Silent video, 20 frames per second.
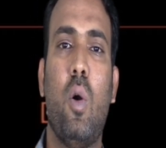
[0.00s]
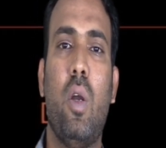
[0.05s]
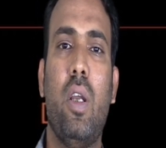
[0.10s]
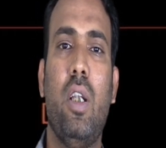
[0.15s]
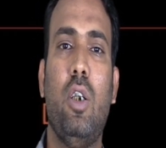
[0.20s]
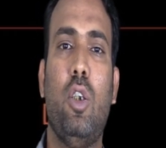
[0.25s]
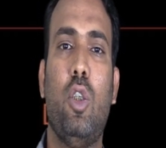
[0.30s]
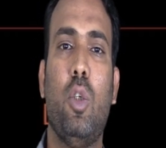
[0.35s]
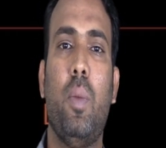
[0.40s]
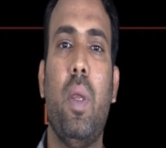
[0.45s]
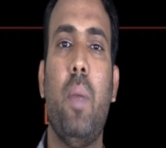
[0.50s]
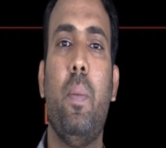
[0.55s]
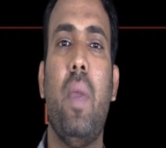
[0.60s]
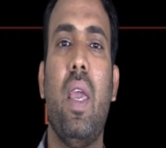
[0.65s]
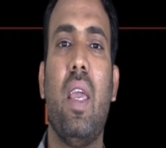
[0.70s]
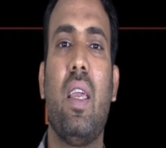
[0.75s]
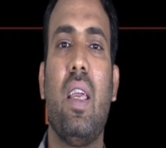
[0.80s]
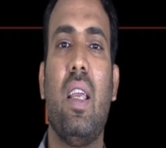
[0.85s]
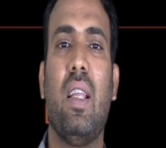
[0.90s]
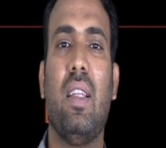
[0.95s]
going to be
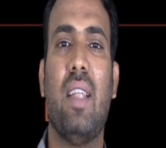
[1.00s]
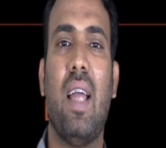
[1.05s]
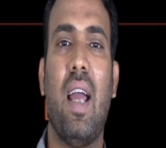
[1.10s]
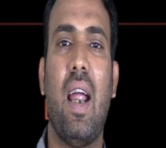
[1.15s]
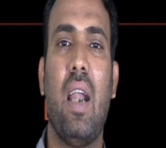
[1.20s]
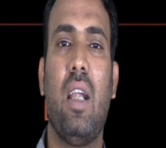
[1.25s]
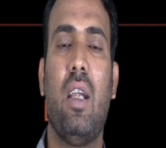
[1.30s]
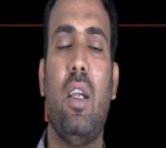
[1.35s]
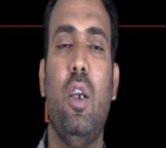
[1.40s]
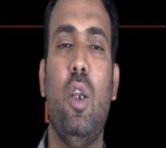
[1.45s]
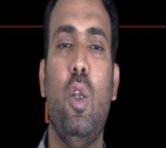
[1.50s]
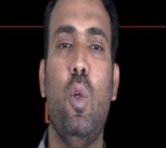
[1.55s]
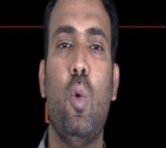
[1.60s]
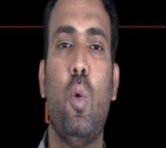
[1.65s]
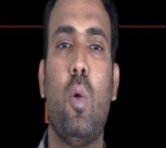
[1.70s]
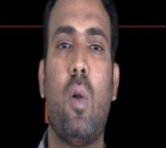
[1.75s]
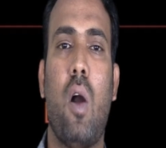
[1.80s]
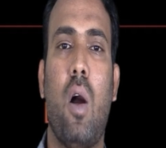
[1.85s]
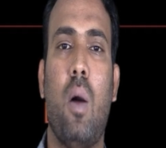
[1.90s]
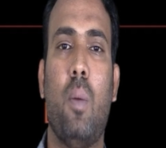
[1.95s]
making that
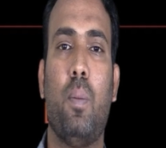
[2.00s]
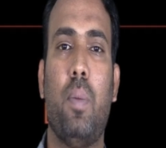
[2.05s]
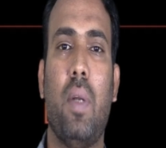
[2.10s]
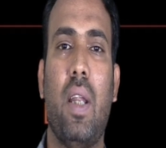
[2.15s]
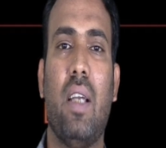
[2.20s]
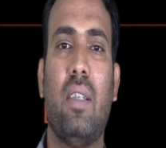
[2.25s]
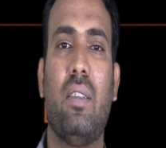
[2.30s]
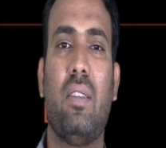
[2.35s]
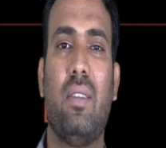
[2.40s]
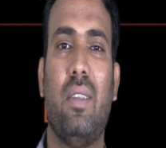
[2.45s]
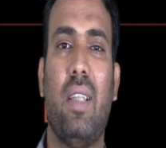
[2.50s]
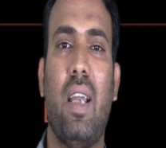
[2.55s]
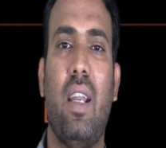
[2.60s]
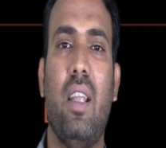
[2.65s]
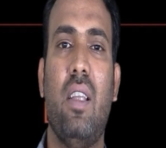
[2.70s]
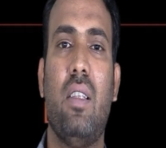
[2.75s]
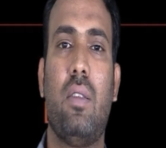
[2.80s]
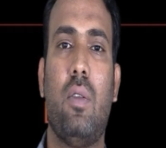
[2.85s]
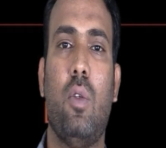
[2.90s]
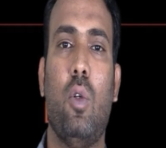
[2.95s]
new complex that
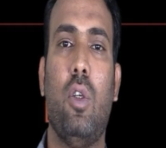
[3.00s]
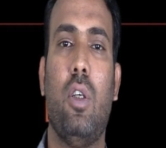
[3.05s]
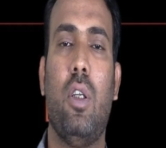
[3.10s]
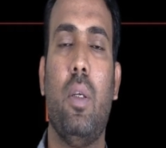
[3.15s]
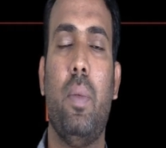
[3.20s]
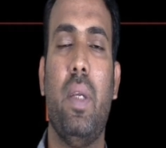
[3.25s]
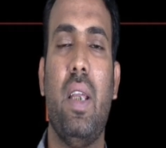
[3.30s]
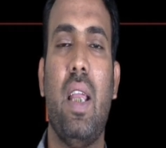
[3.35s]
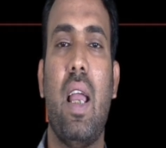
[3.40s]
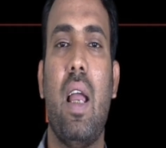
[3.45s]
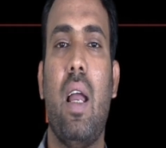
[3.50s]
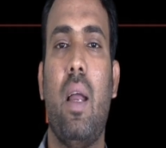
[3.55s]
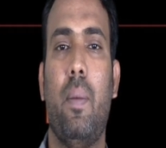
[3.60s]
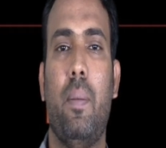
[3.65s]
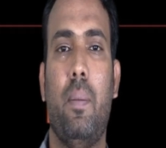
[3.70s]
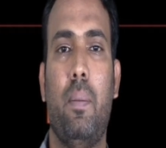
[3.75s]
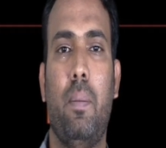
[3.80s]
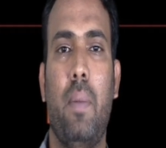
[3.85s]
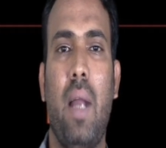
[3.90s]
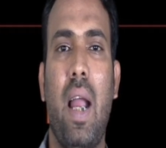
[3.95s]
is going to be a
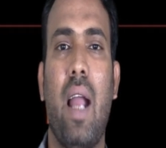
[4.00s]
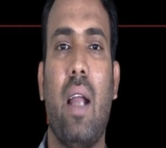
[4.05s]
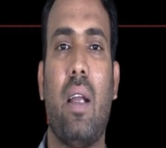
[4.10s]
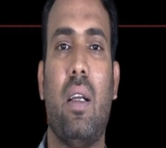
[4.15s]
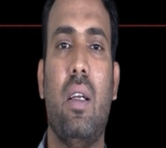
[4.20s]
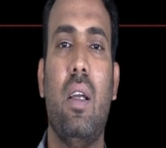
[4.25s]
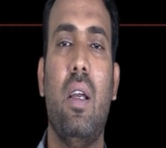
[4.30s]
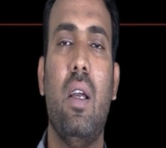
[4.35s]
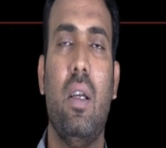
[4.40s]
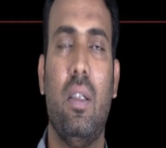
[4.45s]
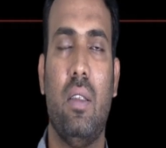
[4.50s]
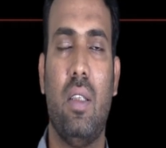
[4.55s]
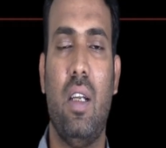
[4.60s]
MAC,